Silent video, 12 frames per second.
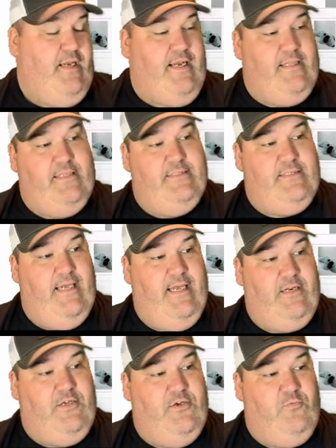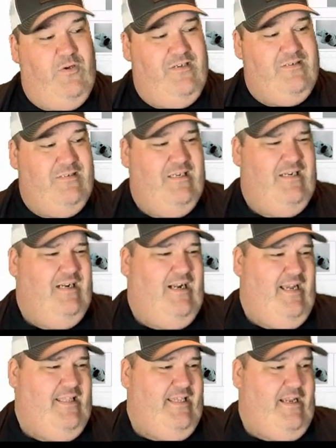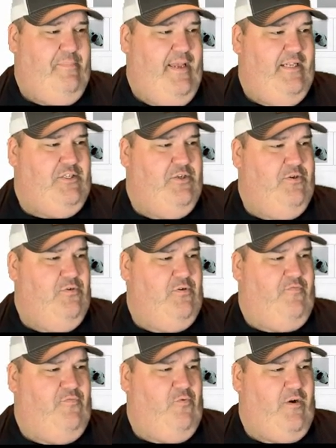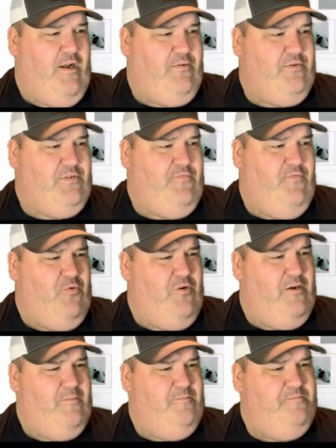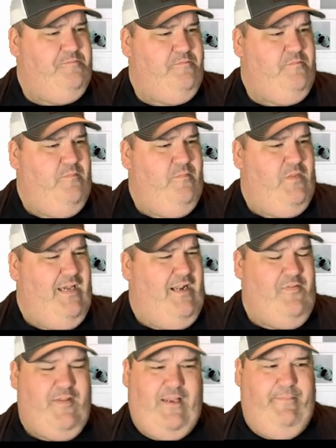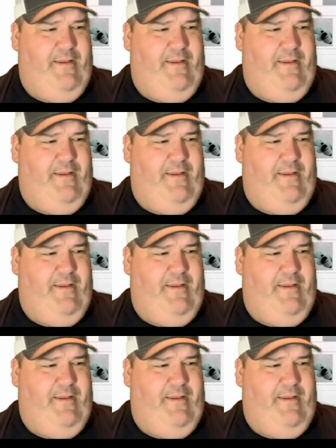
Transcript: I got this at Goodwill. I think I paid two or four dollars for it. I don't think I